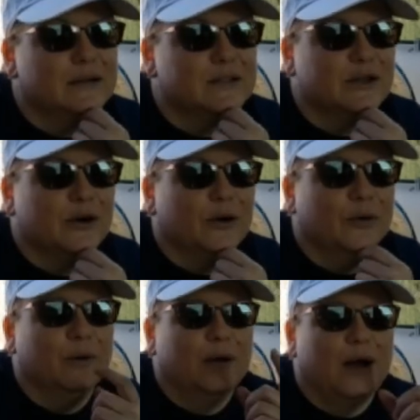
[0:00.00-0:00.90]

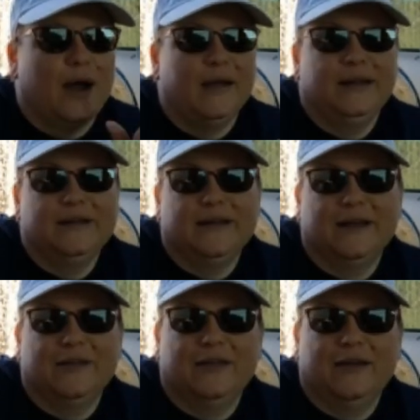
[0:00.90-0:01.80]
So I need to
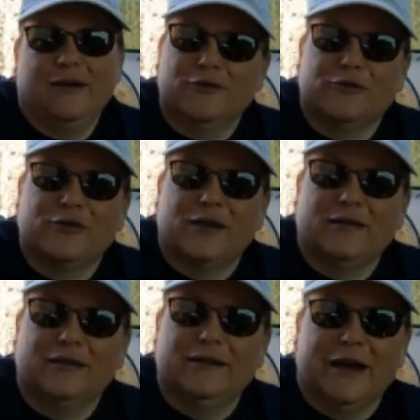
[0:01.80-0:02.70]
get the other side
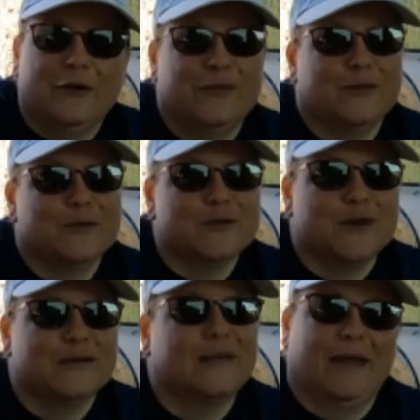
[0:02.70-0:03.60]
cleaned out. That's what you
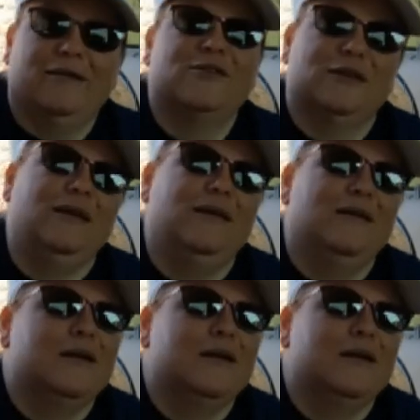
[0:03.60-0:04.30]
guys can't see.